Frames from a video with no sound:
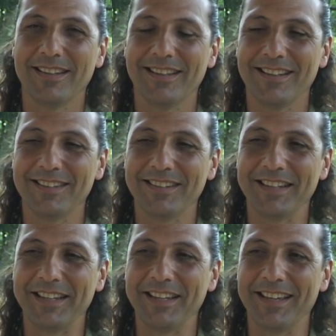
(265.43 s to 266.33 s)

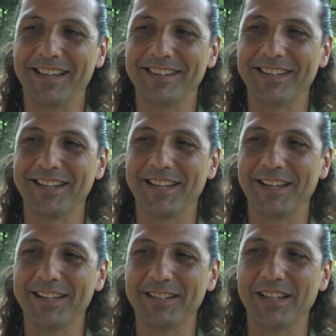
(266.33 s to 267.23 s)

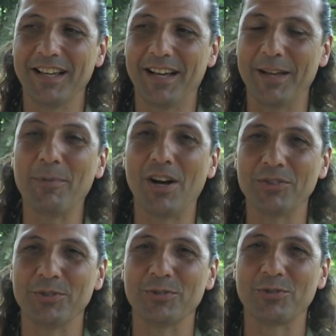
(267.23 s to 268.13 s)
I'm
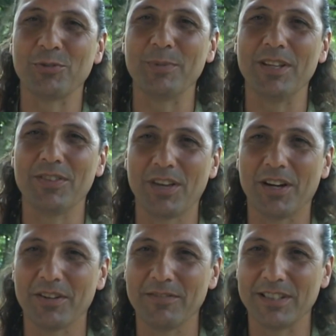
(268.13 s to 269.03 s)
honored to be
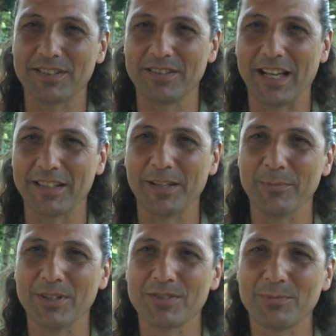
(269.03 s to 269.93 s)
thought of as an
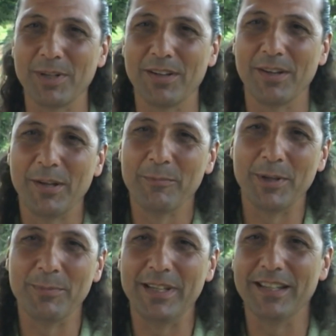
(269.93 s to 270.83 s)
alchemist.
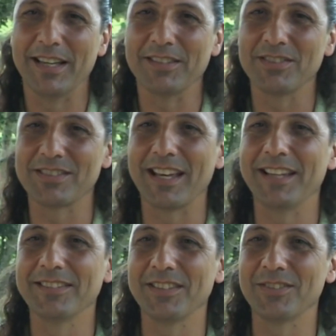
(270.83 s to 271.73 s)
Maybe as a
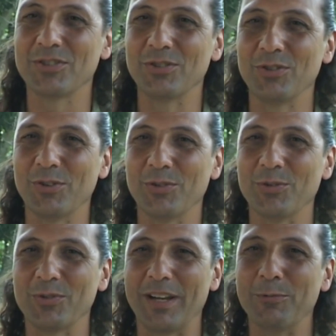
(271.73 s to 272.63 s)
scientist, you
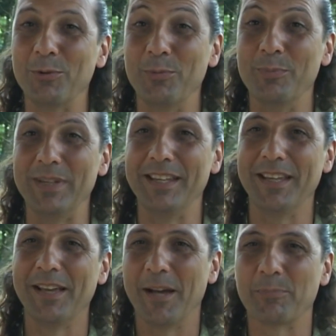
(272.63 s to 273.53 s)
know, that wouldn't
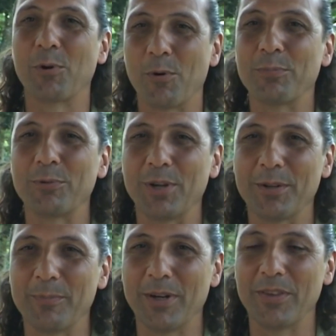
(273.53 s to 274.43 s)
be
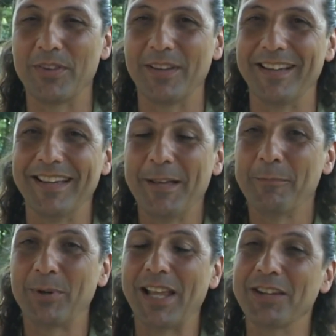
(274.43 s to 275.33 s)
appropriate, but
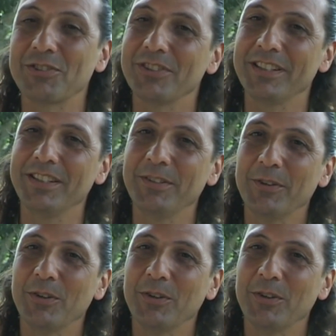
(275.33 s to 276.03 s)
actually